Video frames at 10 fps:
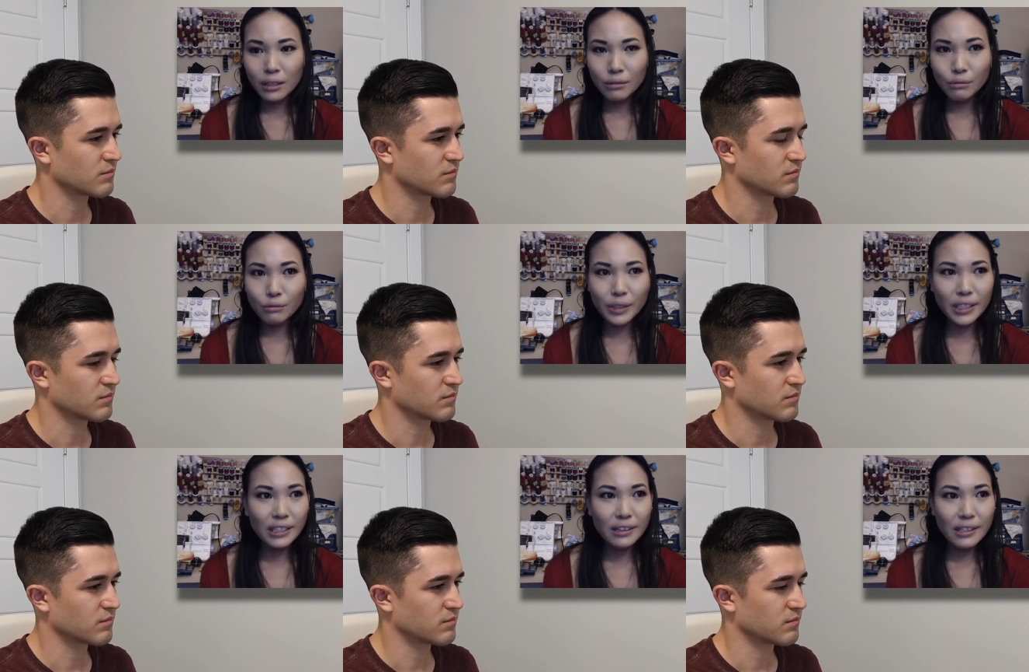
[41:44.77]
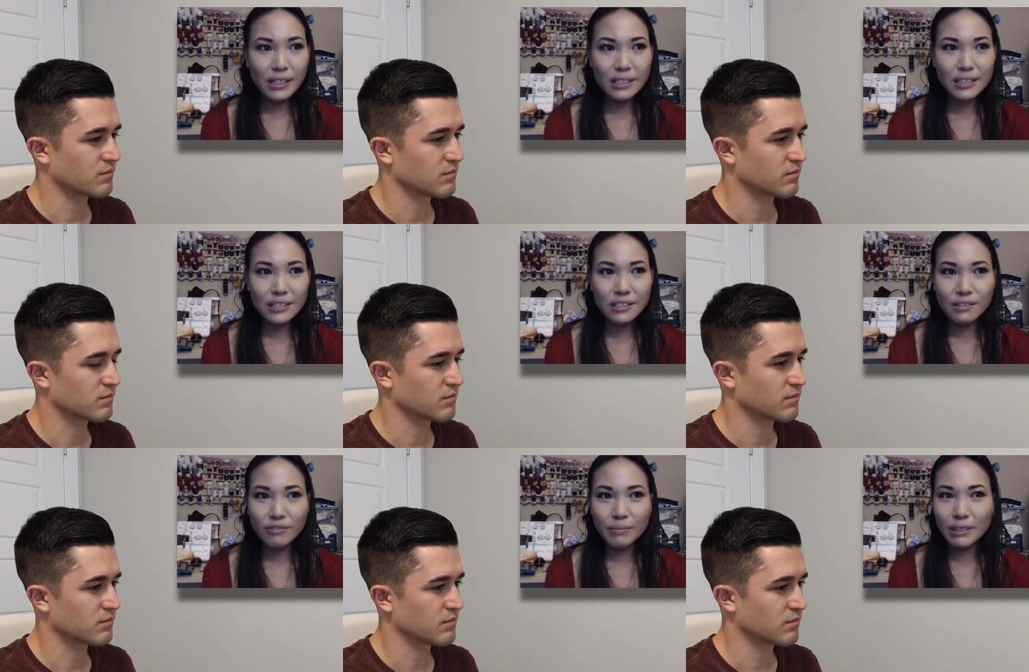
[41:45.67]
Speaker 1: read things
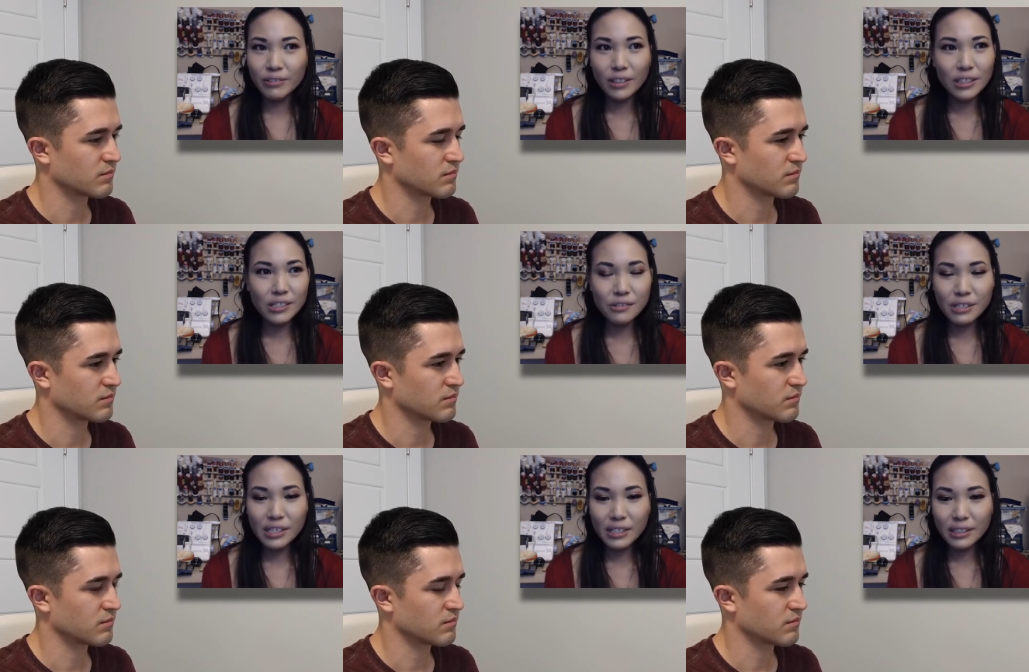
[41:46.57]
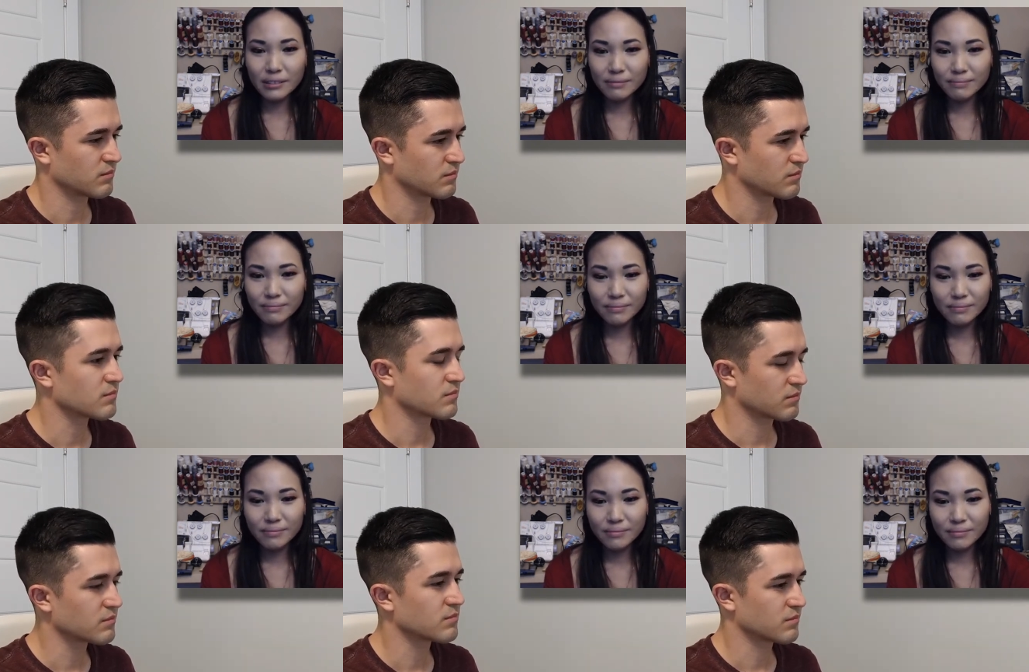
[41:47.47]
from a different country and
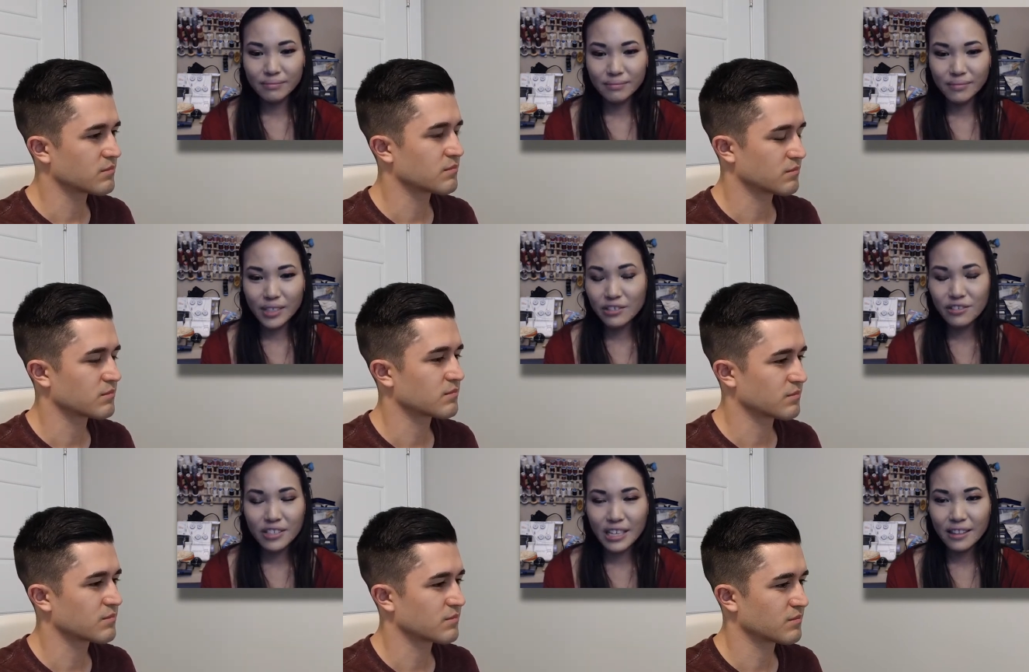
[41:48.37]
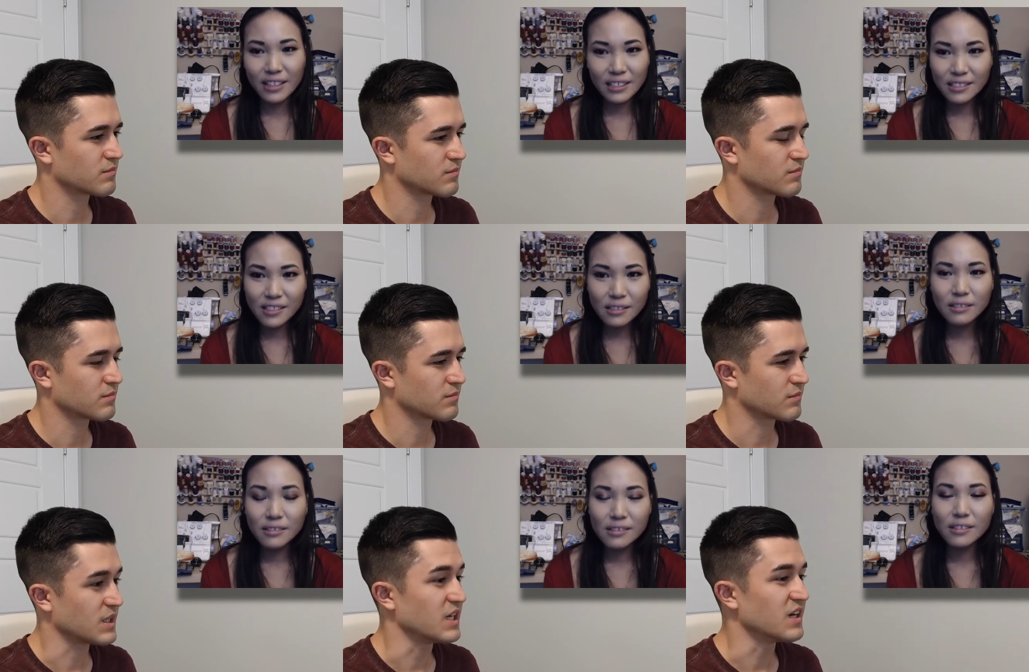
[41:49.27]
understand things.
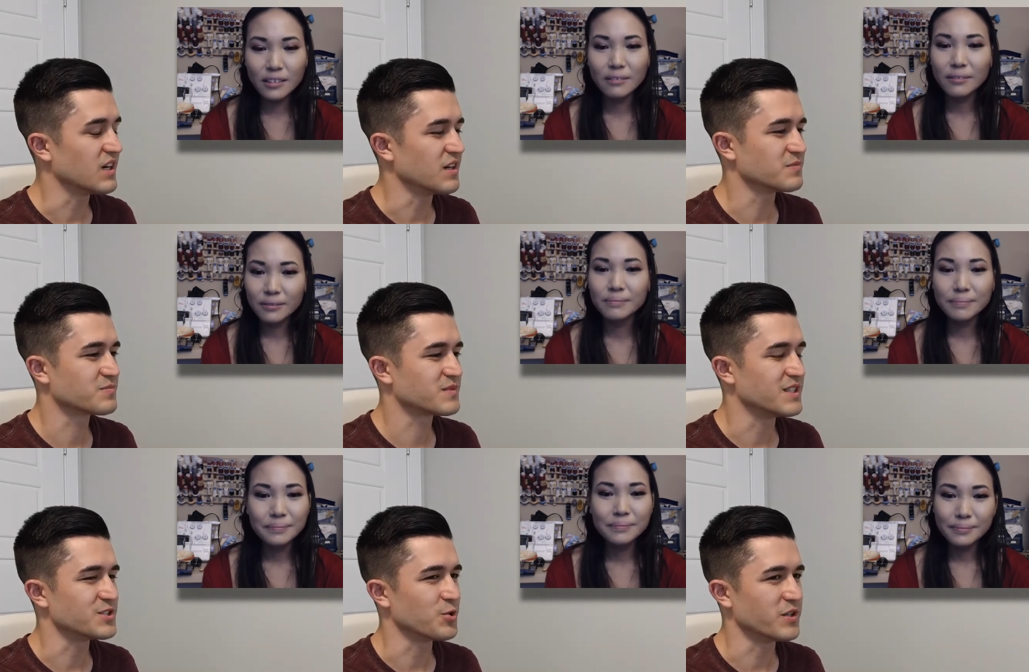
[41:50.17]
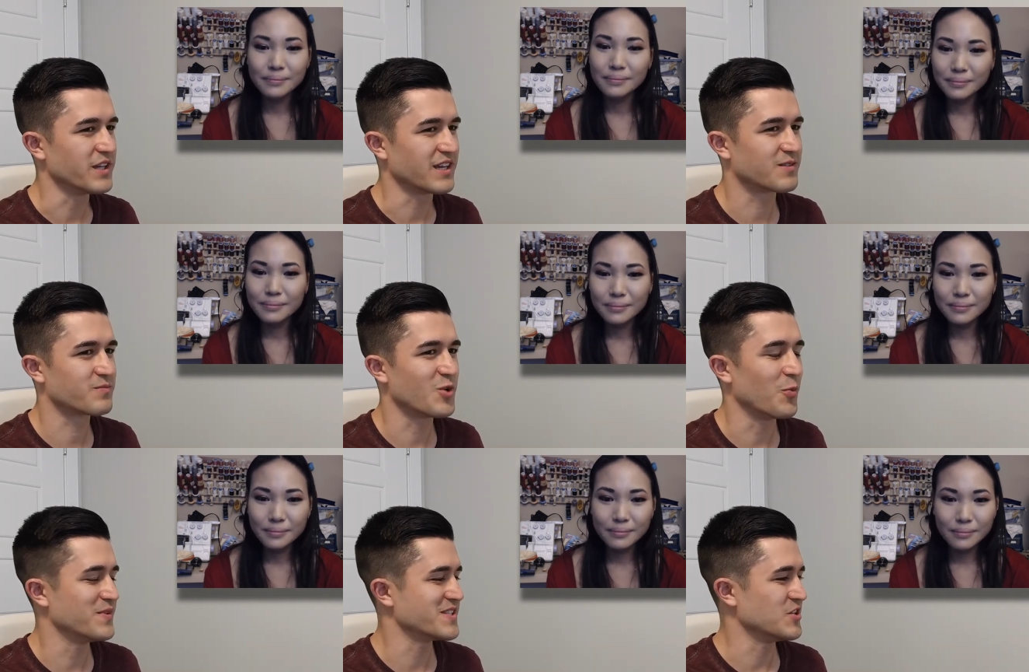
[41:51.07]
Speaker 2: So. Yeah, it totally like
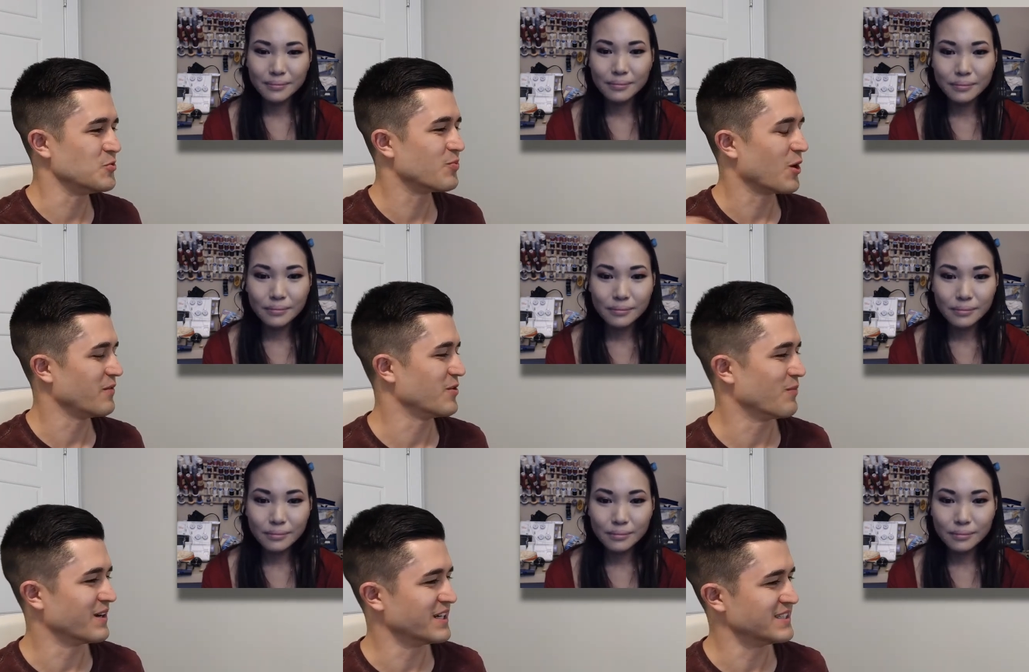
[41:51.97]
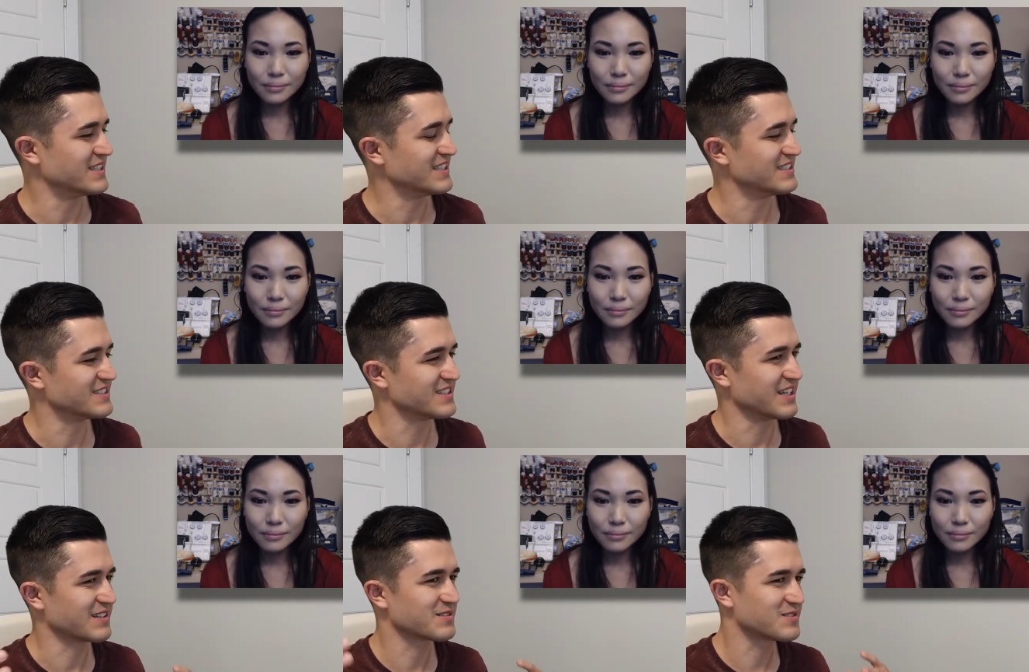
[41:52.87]
opens a new part of your mind, and it just
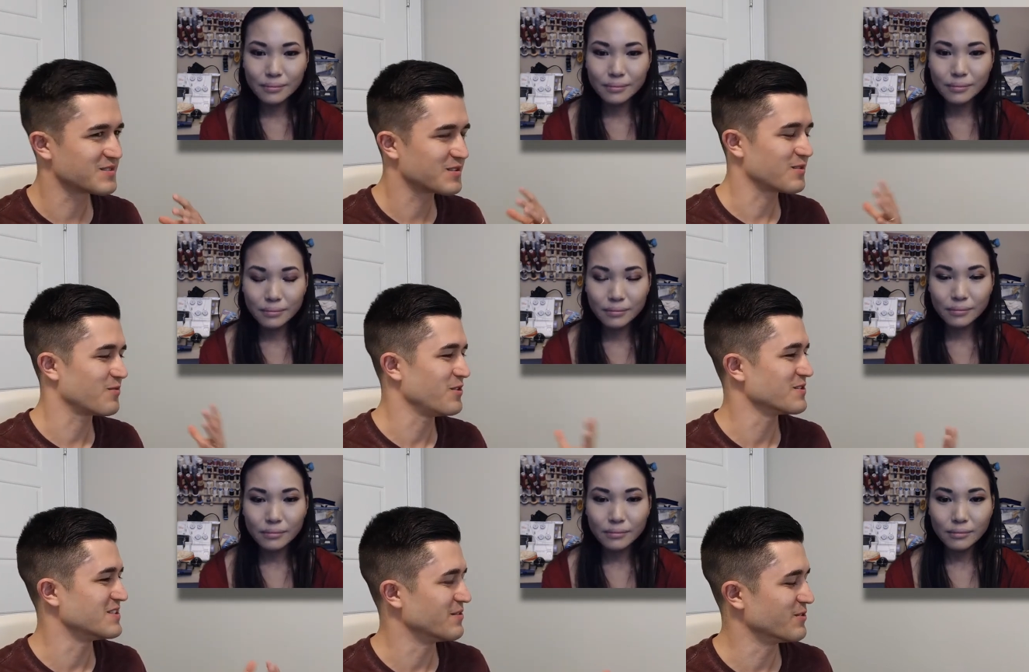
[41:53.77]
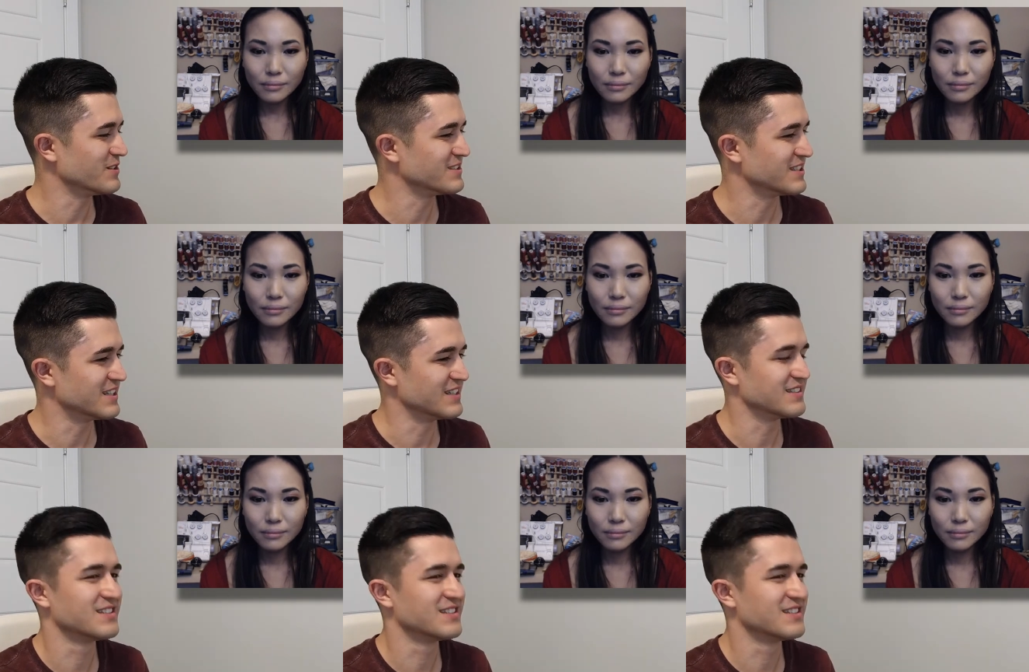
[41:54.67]
like feels different and then